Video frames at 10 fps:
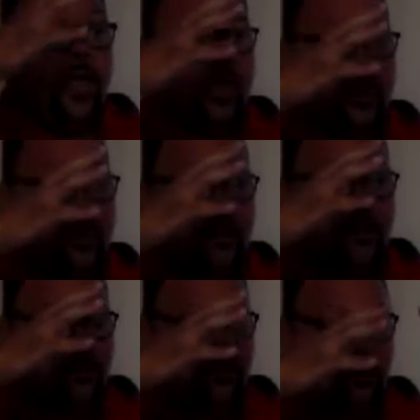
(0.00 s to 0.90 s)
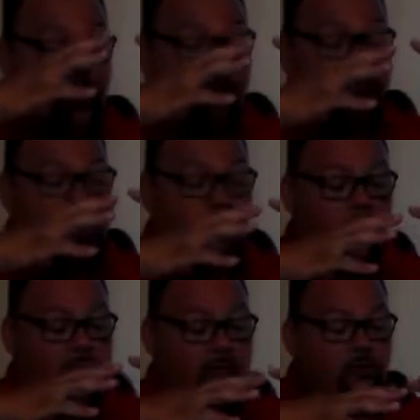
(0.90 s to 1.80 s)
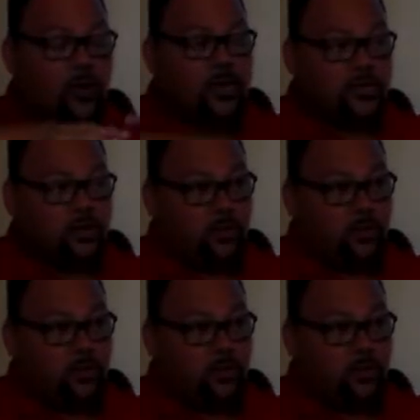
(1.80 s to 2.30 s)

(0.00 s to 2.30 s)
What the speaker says: and then like I said, through negative pressure,